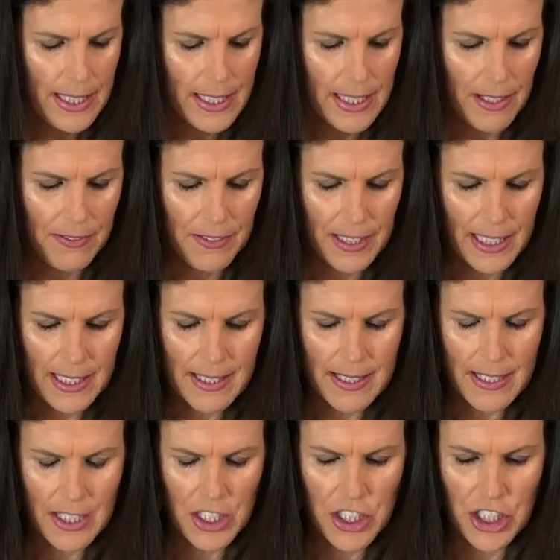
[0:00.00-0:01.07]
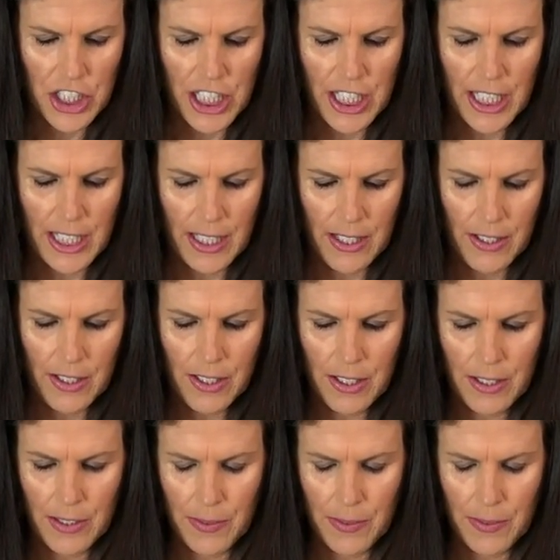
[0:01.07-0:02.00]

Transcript: Teflix sheet here.